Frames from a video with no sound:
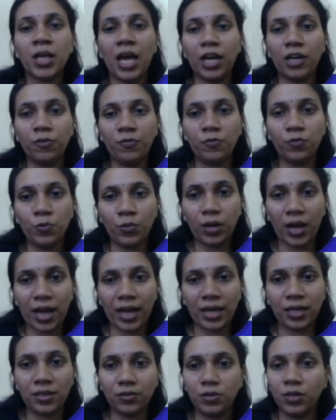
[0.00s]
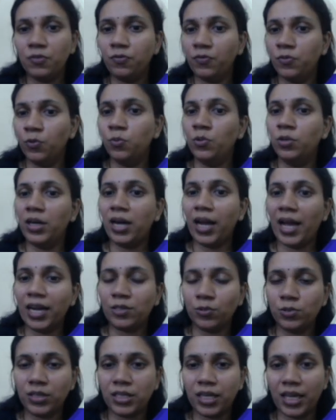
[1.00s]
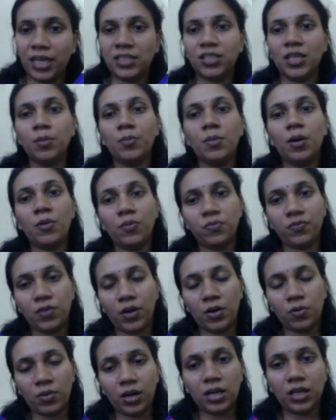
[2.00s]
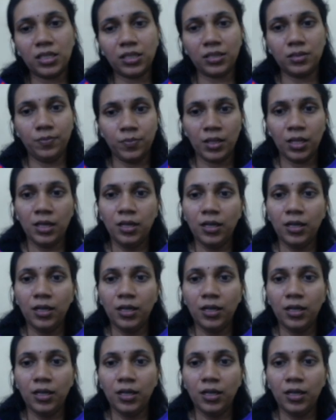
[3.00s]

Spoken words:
And if you would like to take some of our